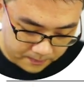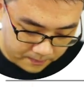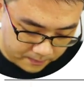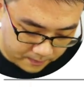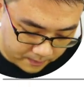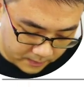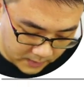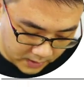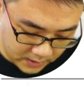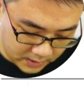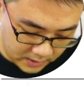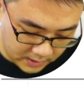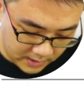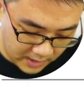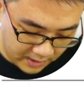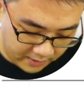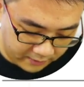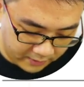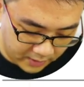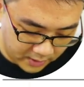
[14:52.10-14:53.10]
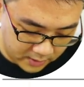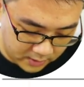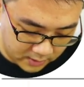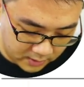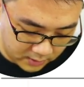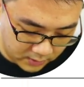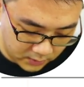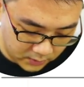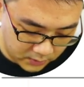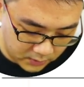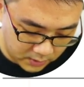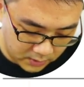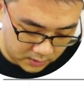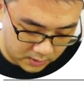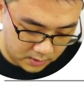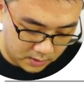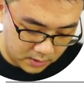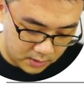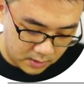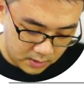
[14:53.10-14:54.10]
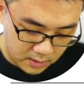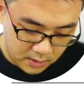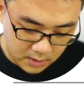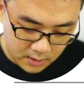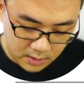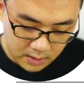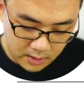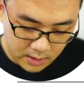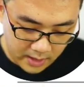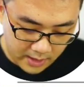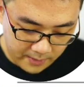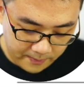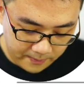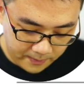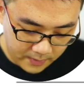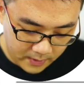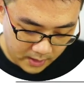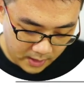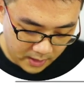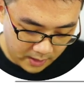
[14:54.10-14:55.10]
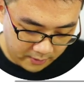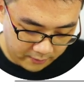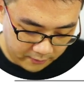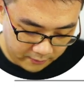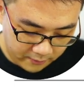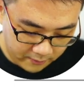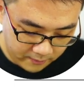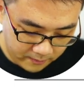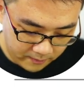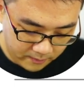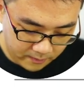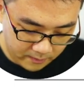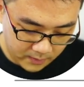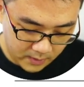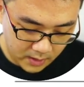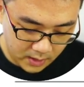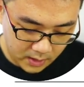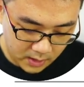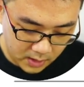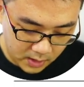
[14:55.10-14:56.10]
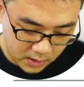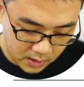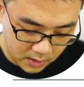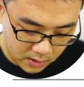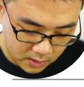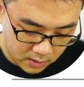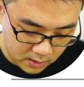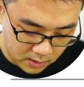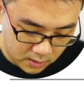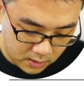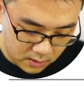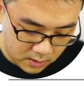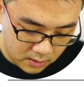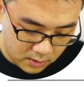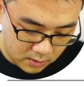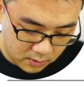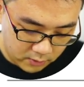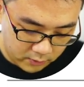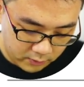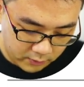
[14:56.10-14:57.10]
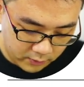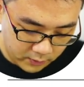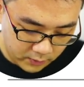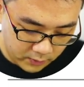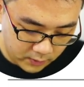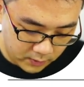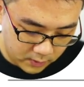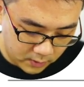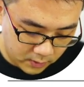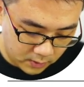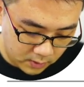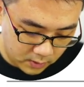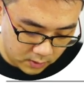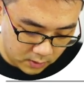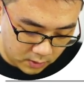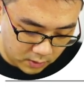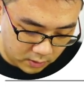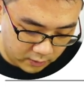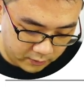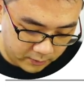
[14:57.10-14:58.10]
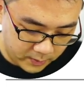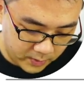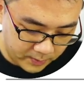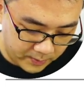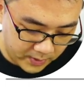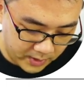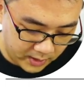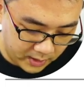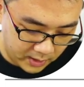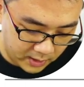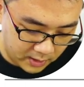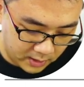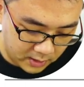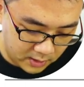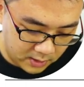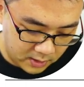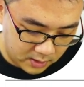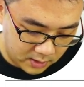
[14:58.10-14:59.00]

this is F lah, usual. Let F be foot of perpendicular